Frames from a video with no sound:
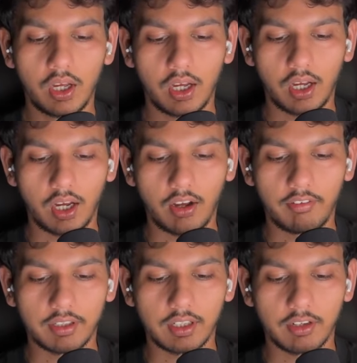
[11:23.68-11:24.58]

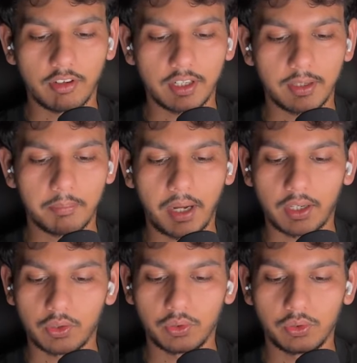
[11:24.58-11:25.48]
when converted
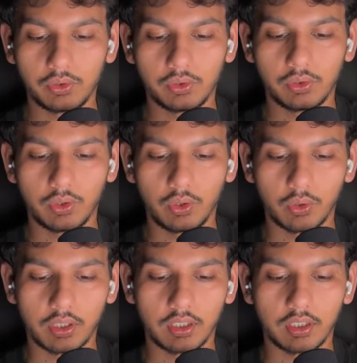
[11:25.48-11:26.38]
back to
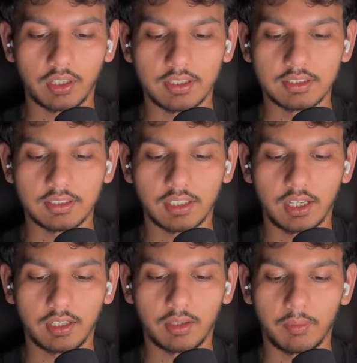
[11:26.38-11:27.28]
local currency
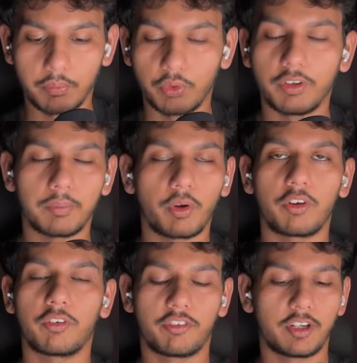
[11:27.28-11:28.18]
and improving
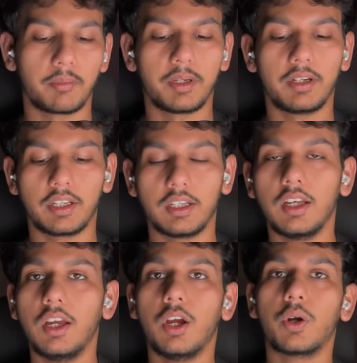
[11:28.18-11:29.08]
profitability.
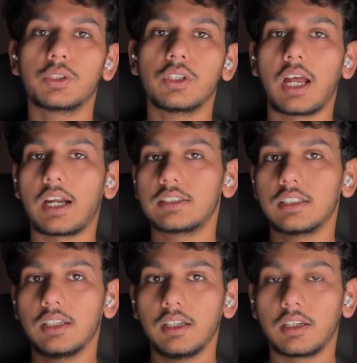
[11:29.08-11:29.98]
Okay, so that's
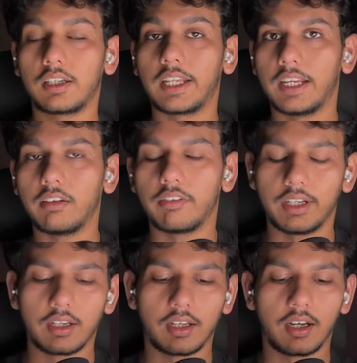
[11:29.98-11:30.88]
a
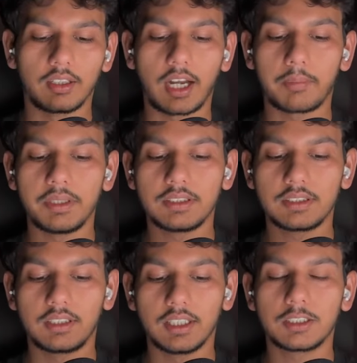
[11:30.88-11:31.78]
tailwind. That means
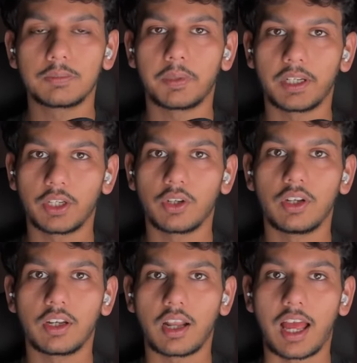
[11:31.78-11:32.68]
this
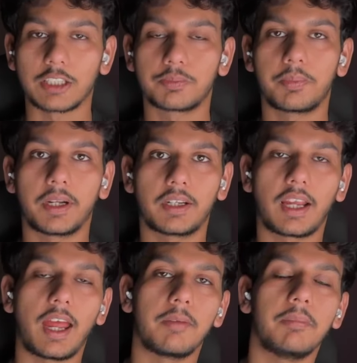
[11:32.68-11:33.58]
particular aspect
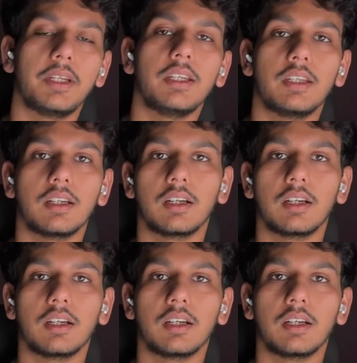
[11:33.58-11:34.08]
can be